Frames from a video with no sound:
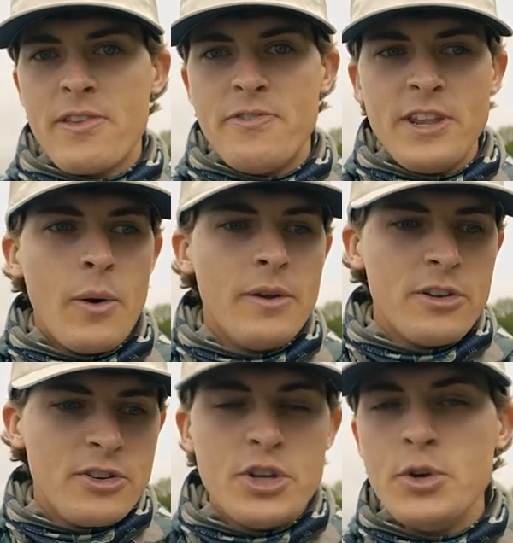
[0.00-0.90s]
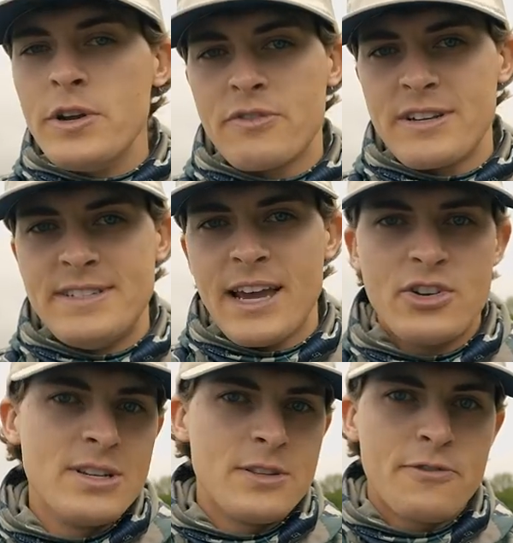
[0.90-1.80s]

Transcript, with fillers: this video into two different sections.